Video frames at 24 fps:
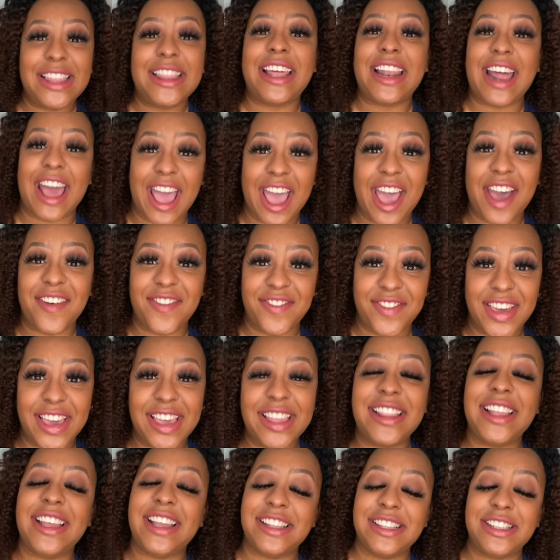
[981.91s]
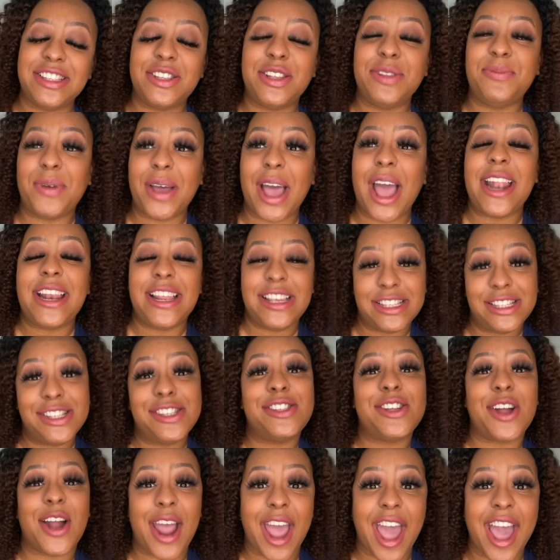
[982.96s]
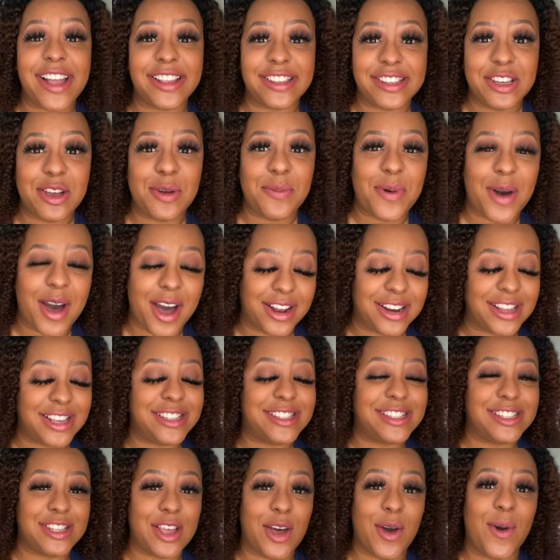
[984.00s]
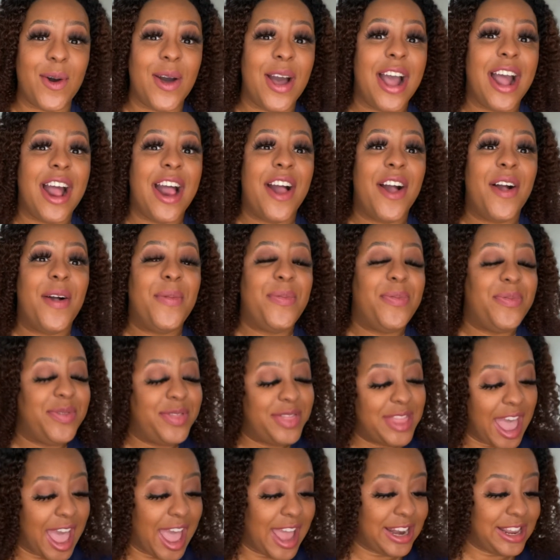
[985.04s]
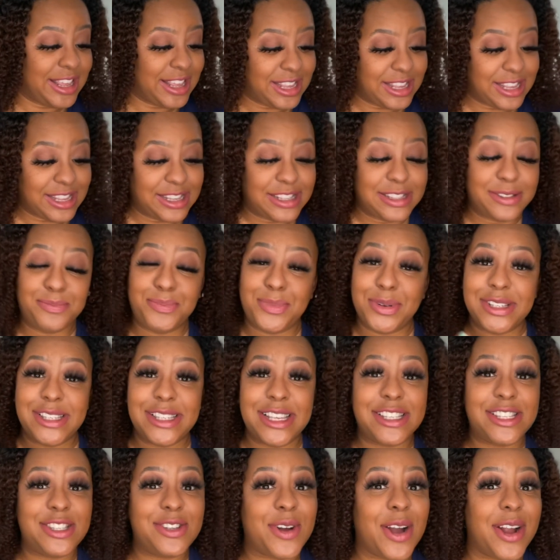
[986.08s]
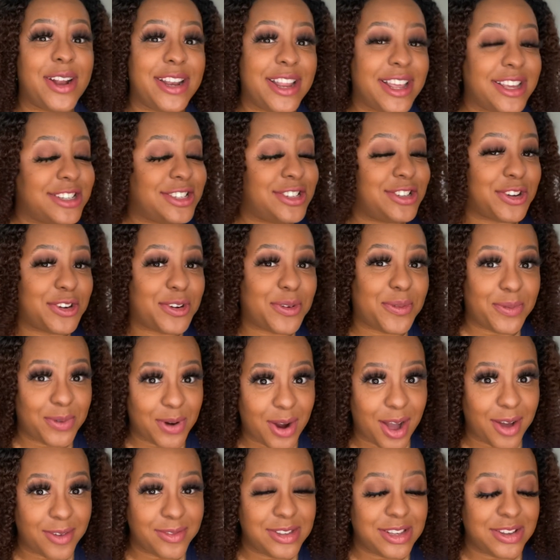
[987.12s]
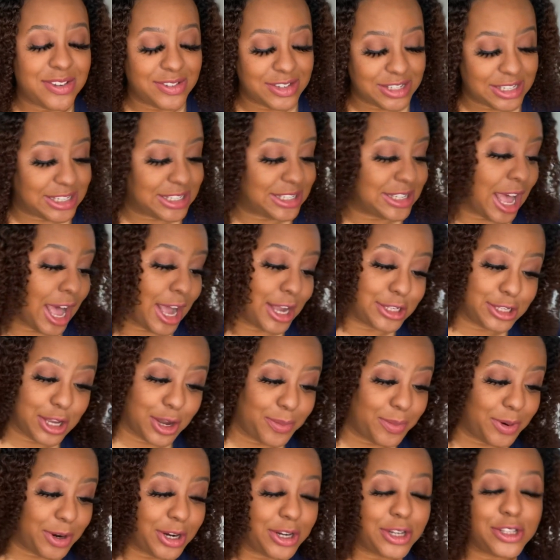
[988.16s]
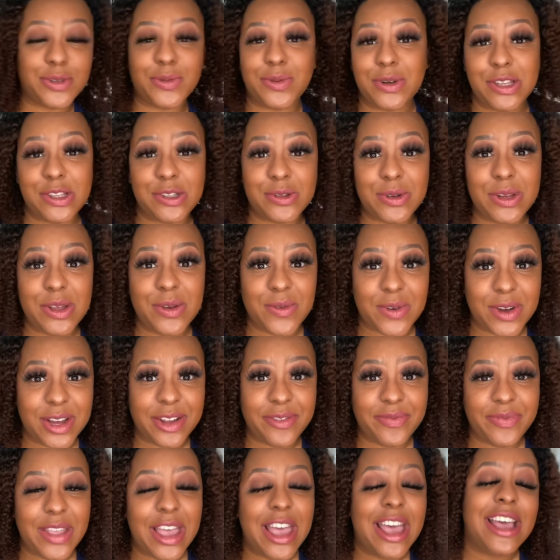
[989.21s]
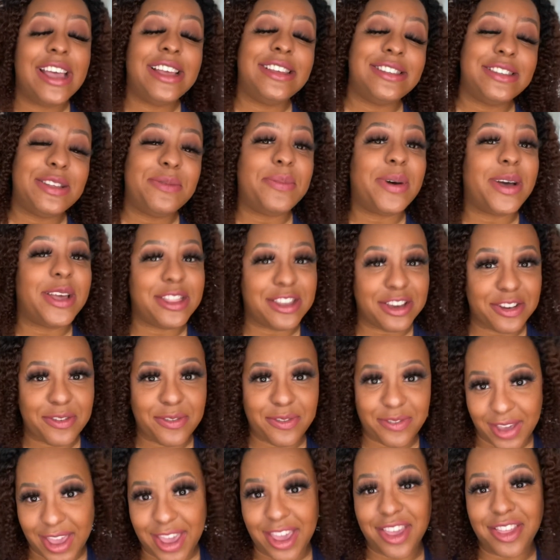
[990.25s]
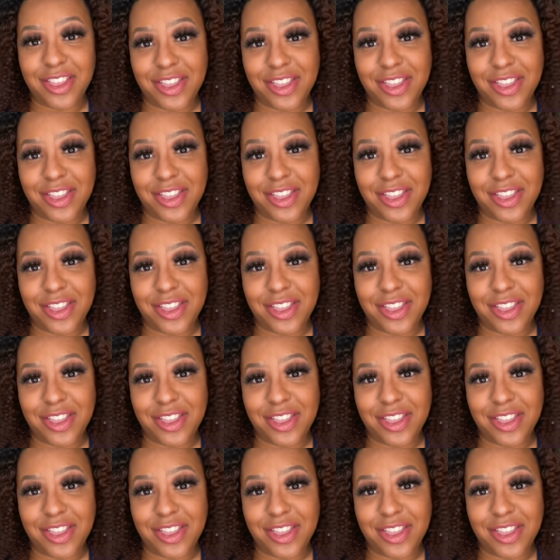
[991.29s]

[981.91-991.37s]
I have faith, but I need to start acting upon it. So that brings us to our next journal prompt, which is October 2021 is the month of faith.